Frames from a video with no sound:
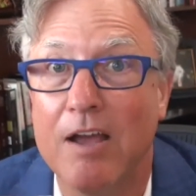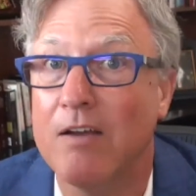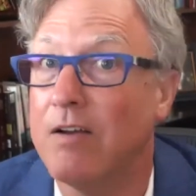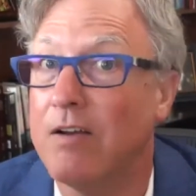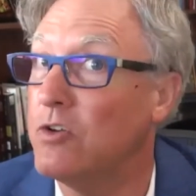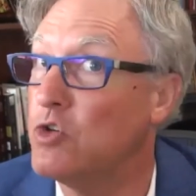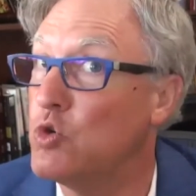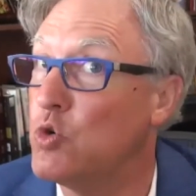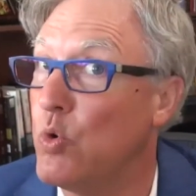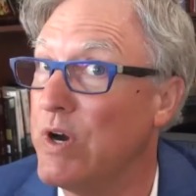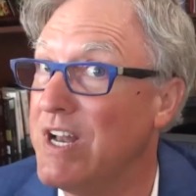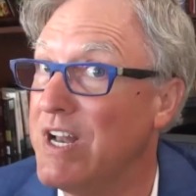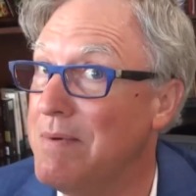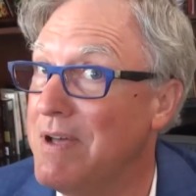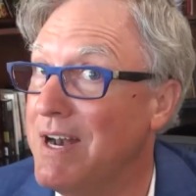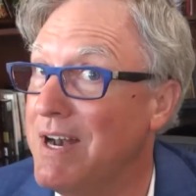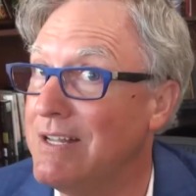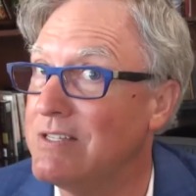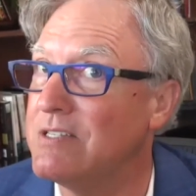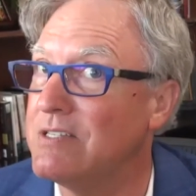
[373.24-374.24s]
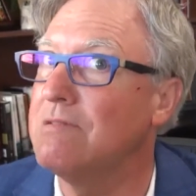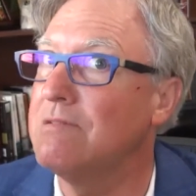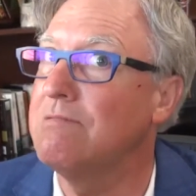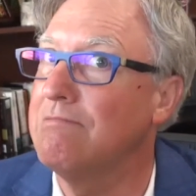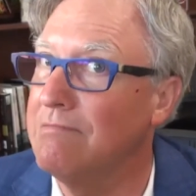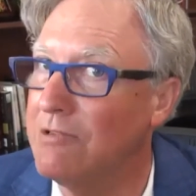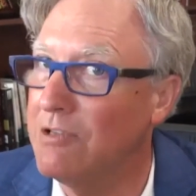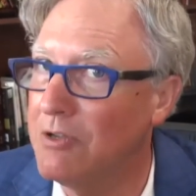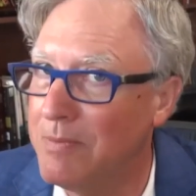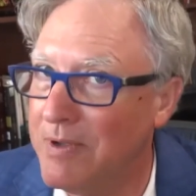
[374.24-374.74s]
20 minutes,
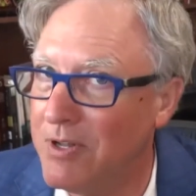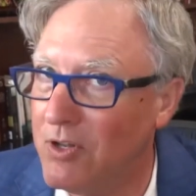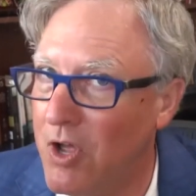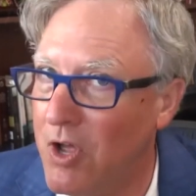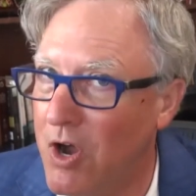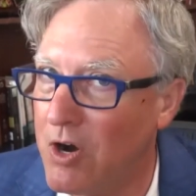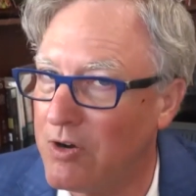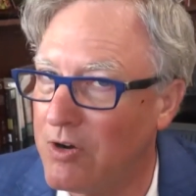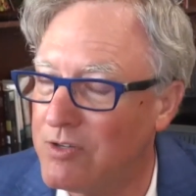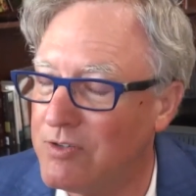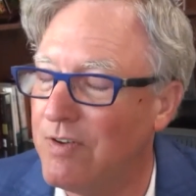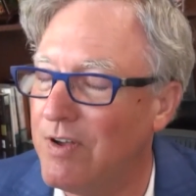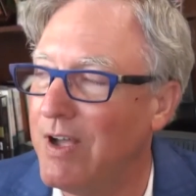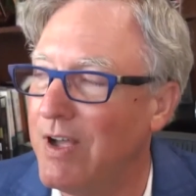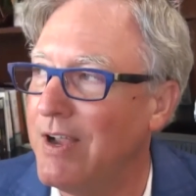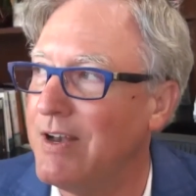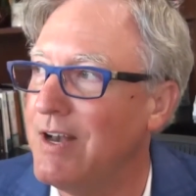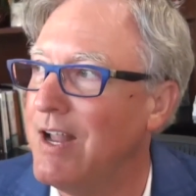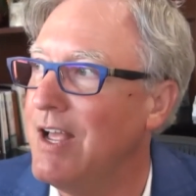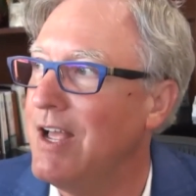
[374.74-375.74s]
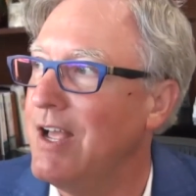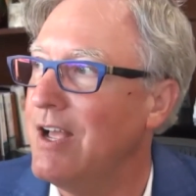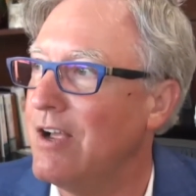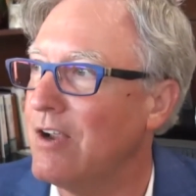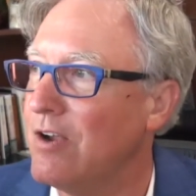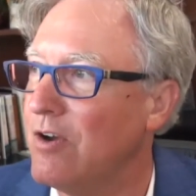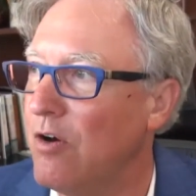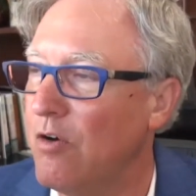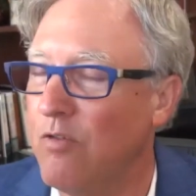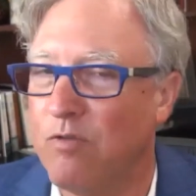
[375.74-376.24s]
a little bit longer is fine.
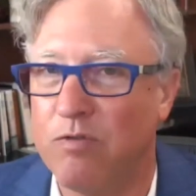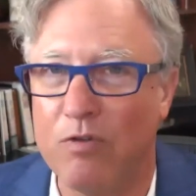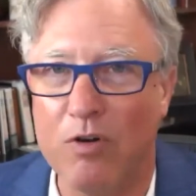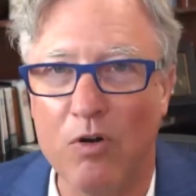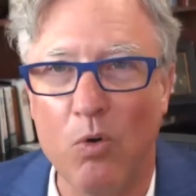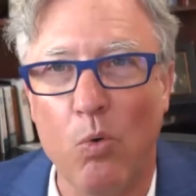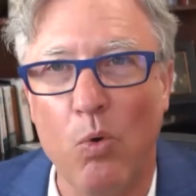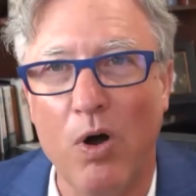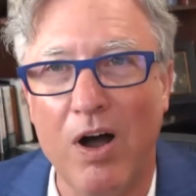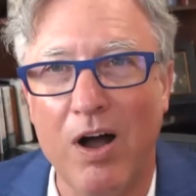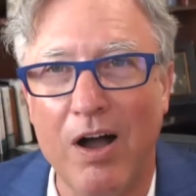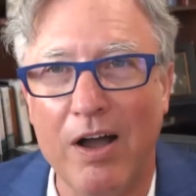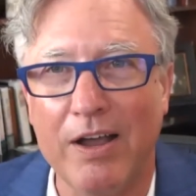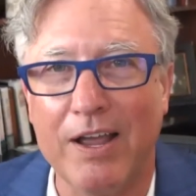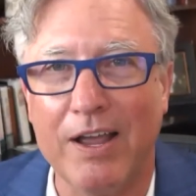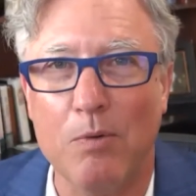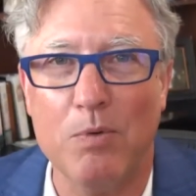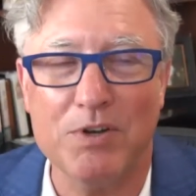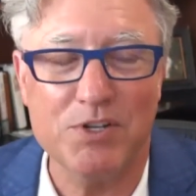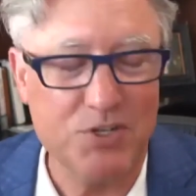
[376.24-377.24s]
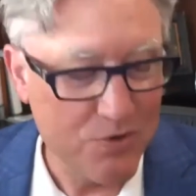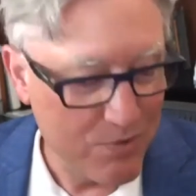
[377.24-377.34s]
Go for a walk. I want you